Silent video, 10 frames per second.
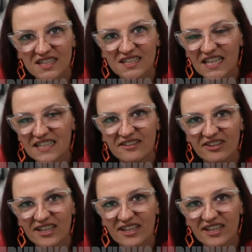i never
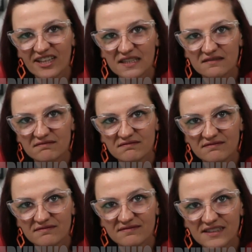had a plan
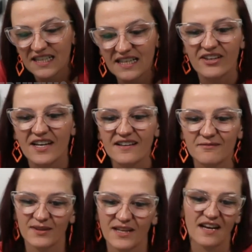okay. i never had a
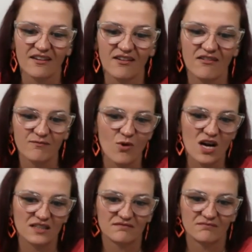plan of what
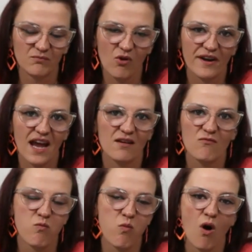what i
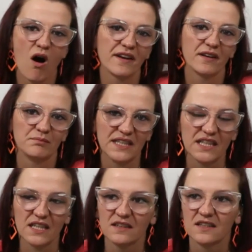want to
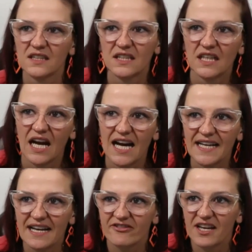be i
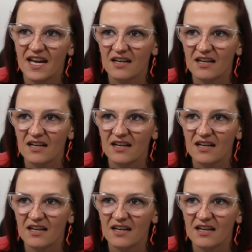never had one